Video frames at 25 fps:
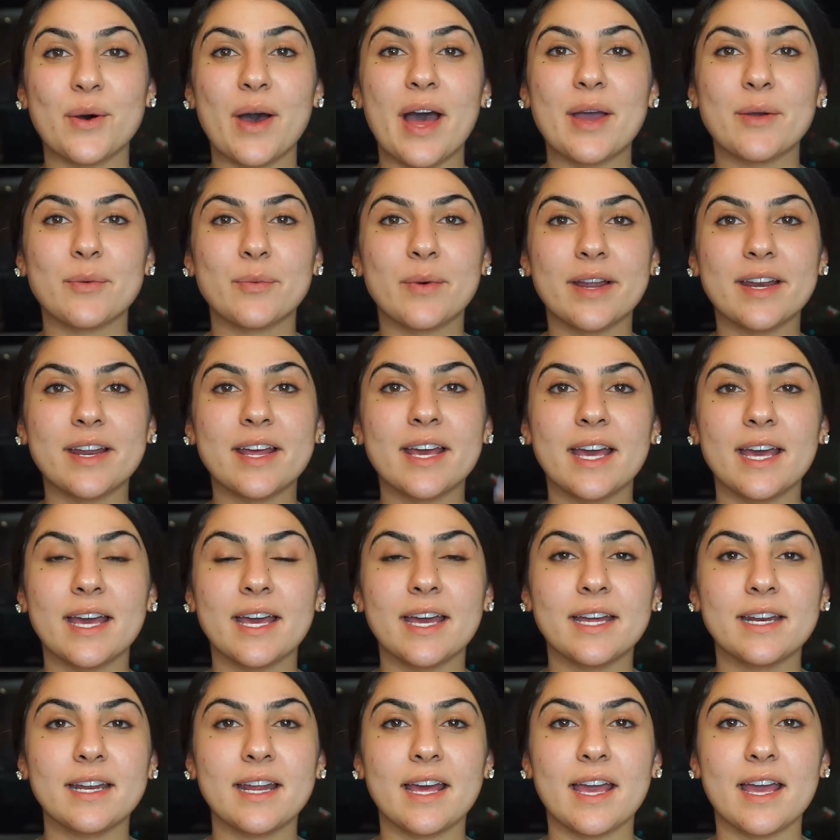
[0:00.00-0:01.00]
I went
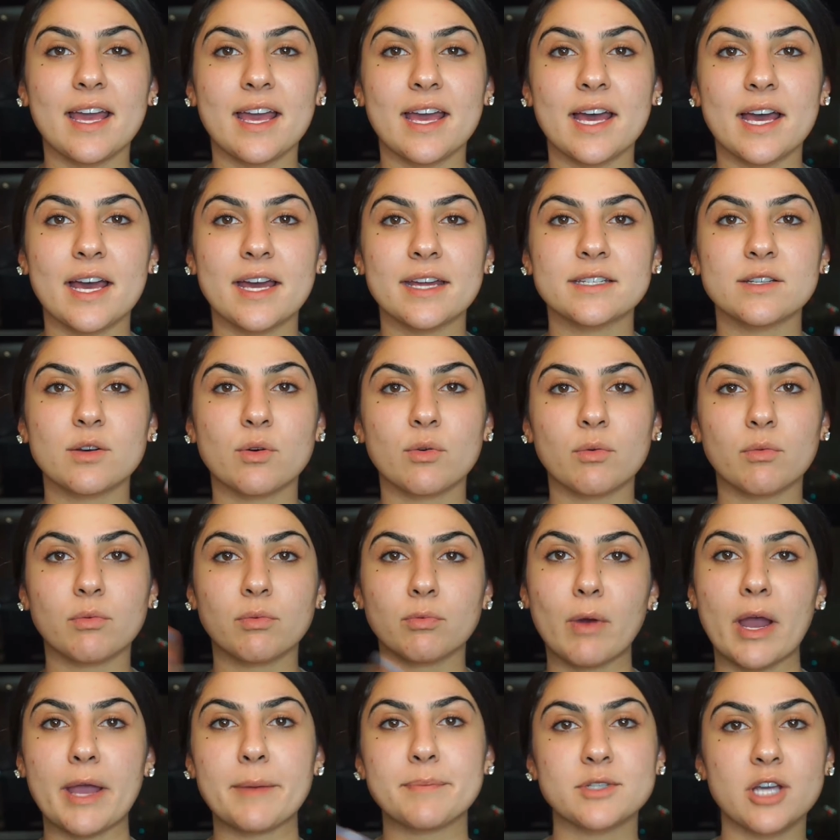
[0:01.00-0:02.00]
ahead and
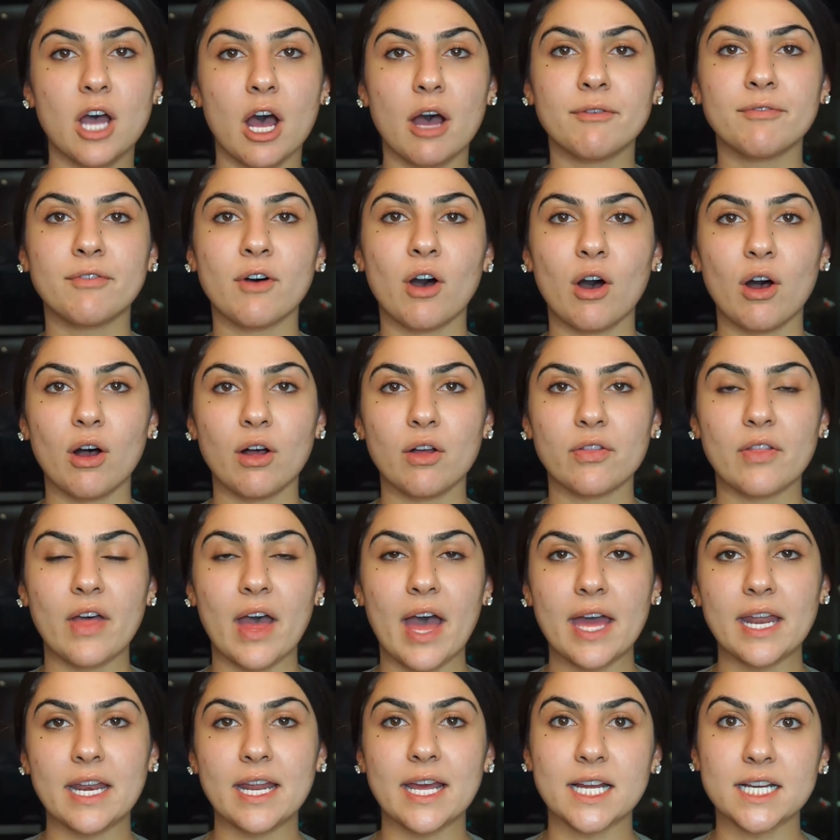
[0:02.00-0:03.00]
wiped off all
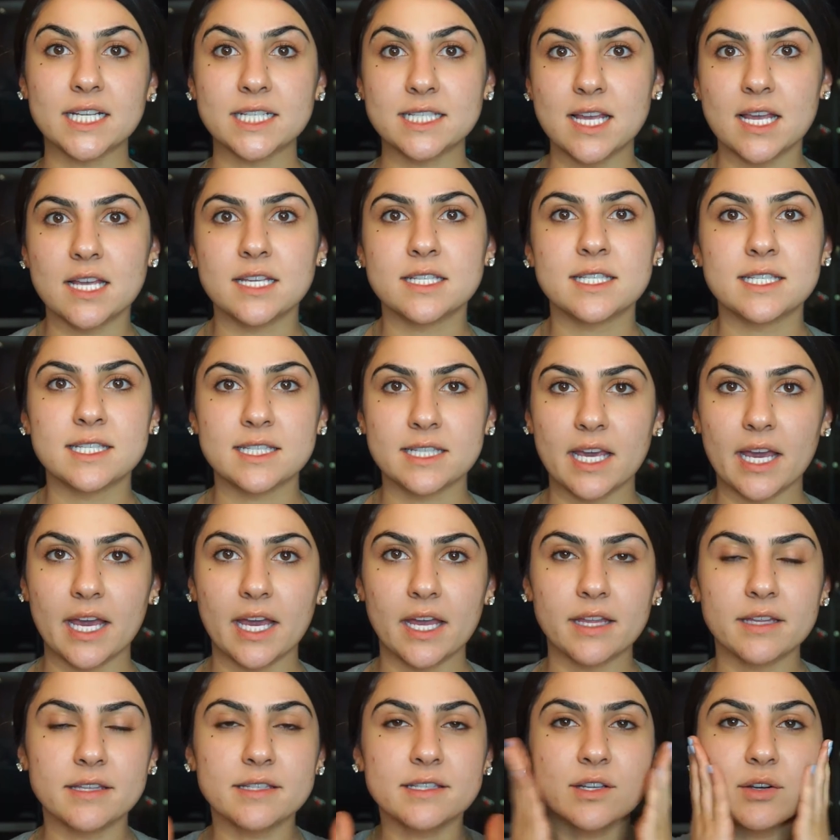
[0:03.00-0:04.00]
that excess skin,